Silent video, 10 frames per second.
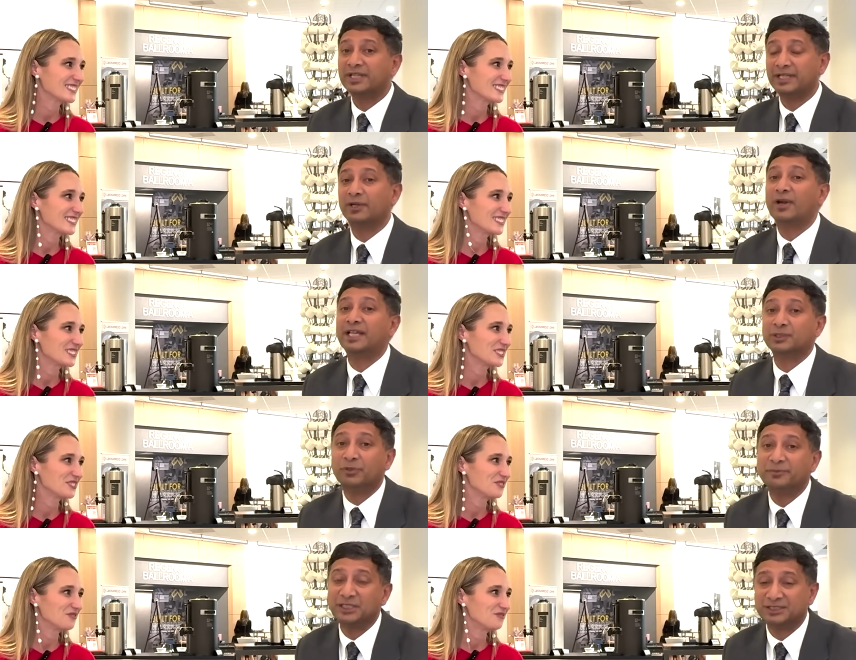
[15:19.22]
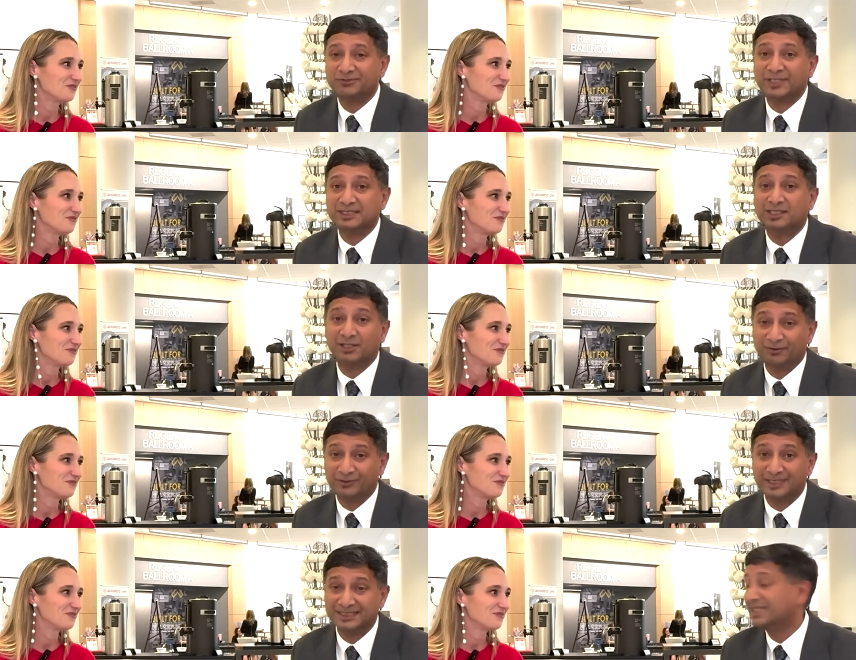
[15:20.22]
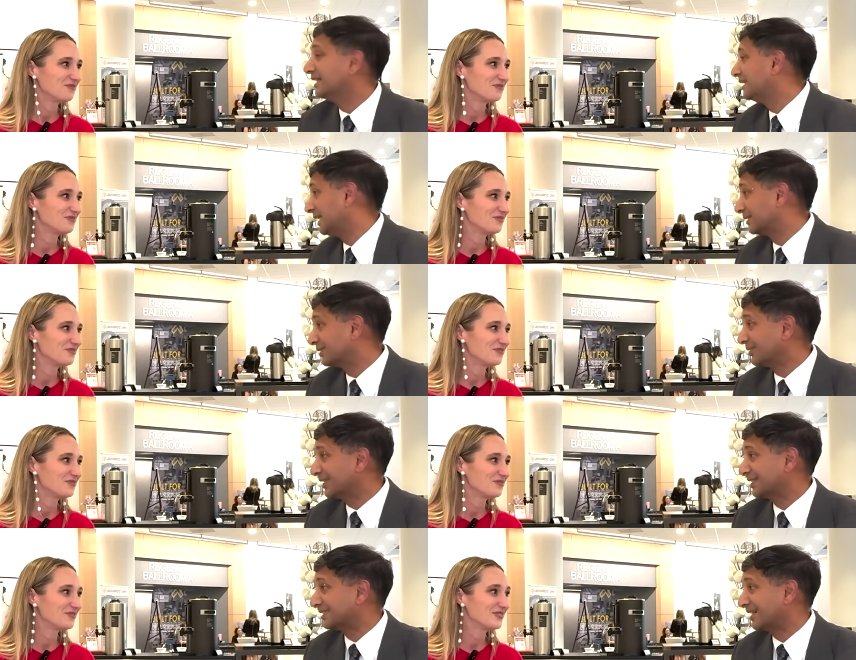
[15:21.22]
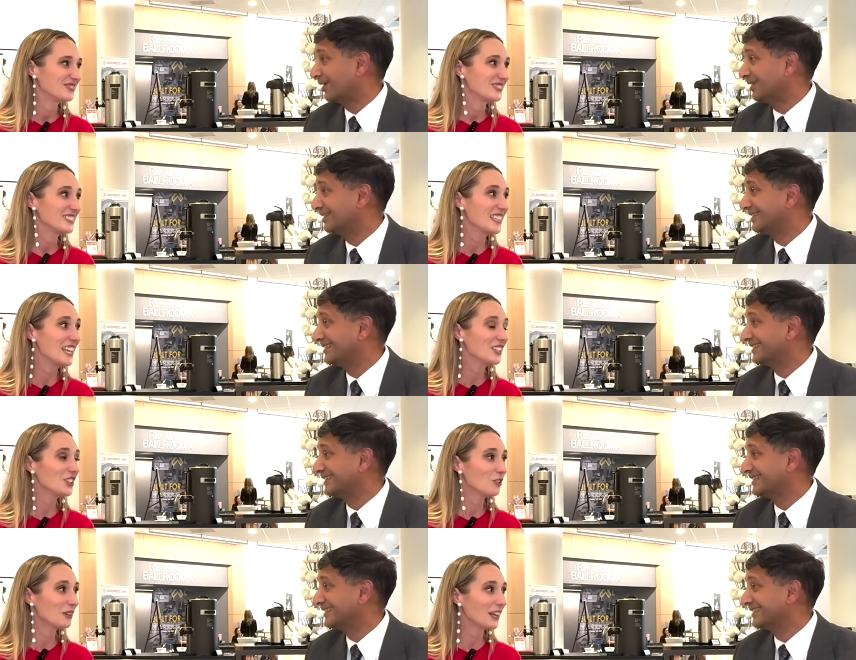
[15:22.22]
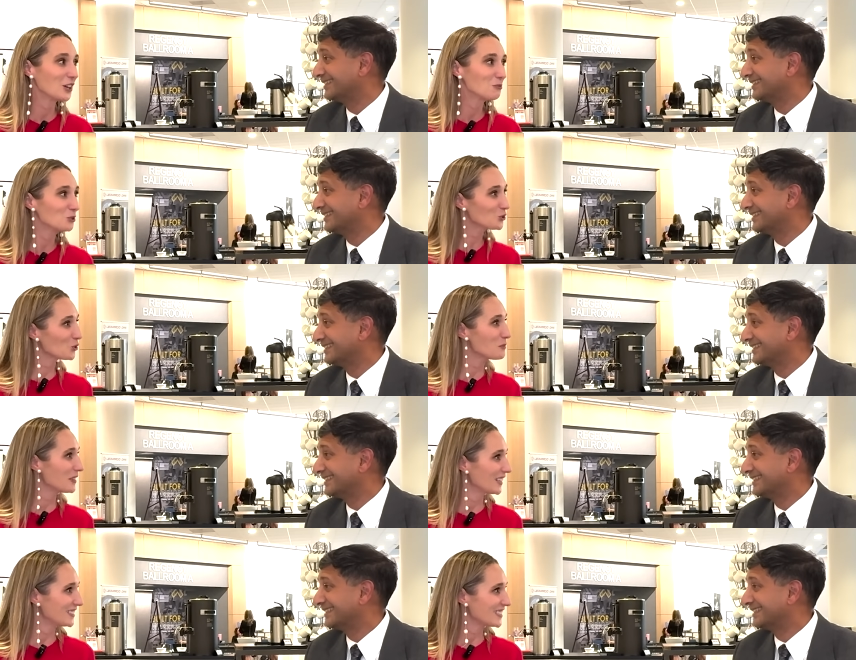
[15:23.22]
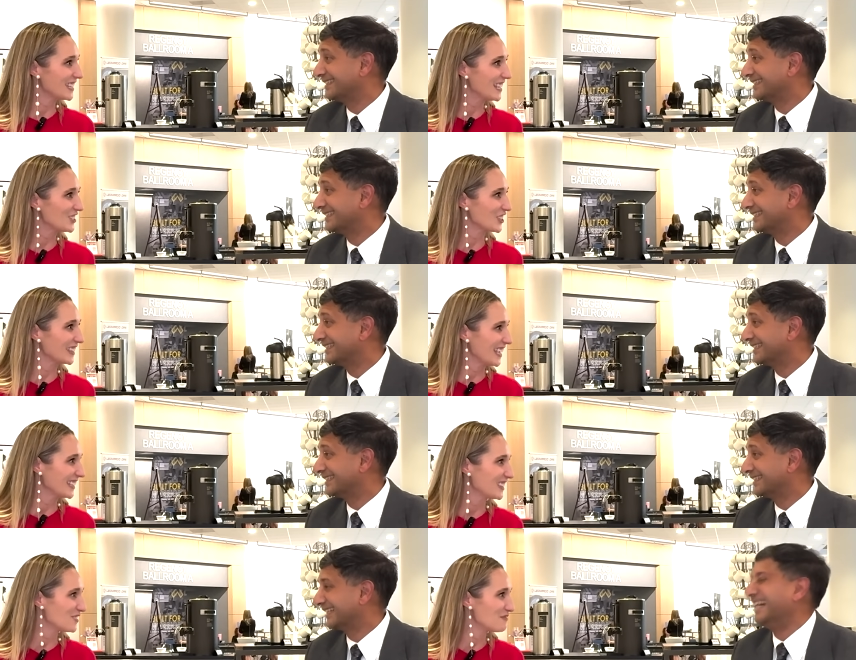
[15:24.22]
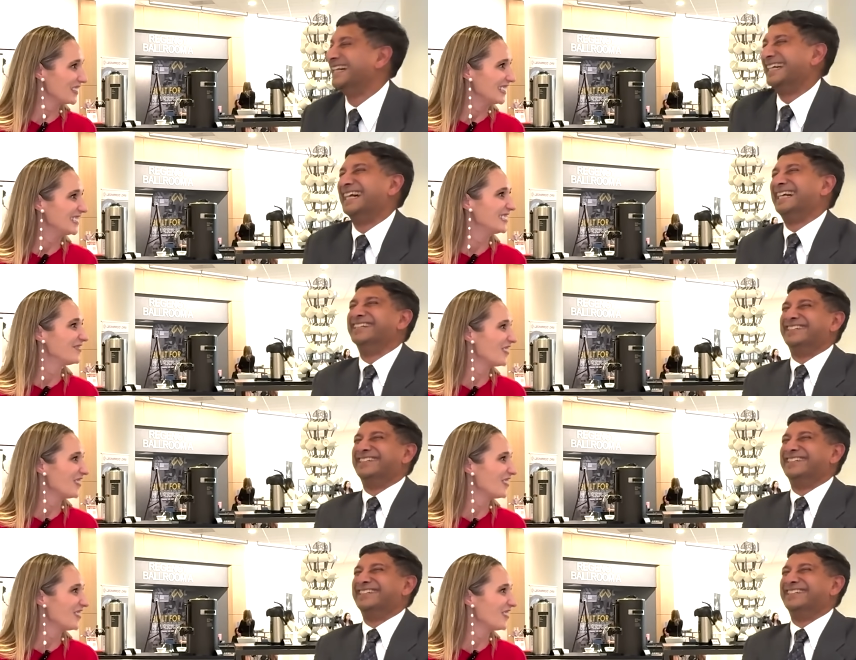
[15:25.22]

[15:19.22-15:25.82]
Speaker 1: here at the Women in Defense Conference. Thanks for joining us, Tara.
Speaker 2: Thank you, and I hope you'll join me on stage at the anthem in